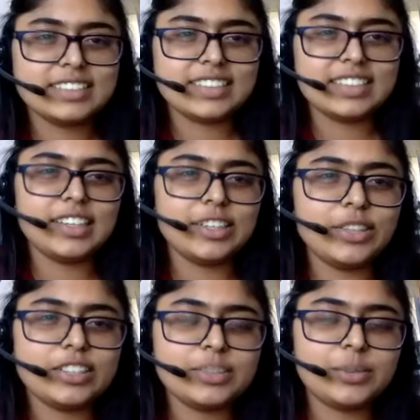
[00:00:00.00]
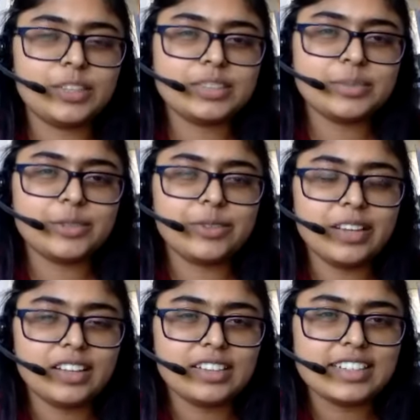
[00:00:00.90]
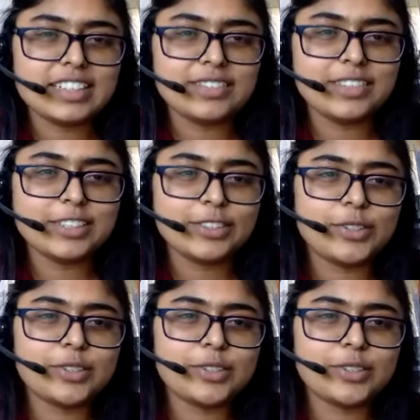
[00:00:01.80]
Yeah, you guys should watch more reality TV shows.